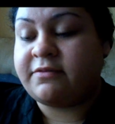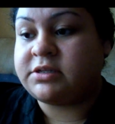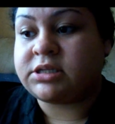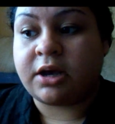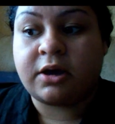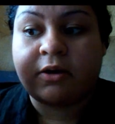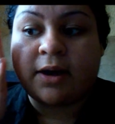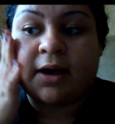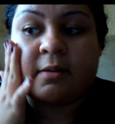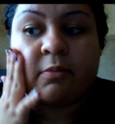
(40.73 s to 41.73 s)
so
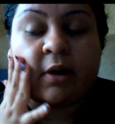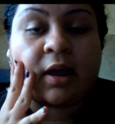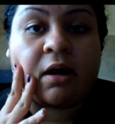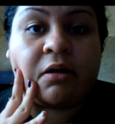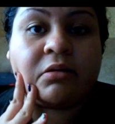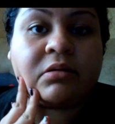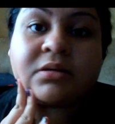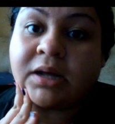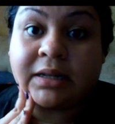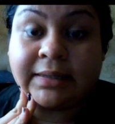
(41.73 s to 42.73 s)
I break out
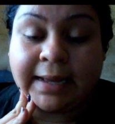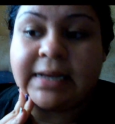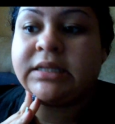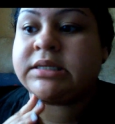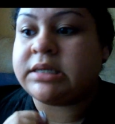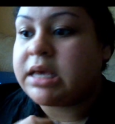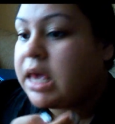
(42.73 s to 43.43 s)
a lot.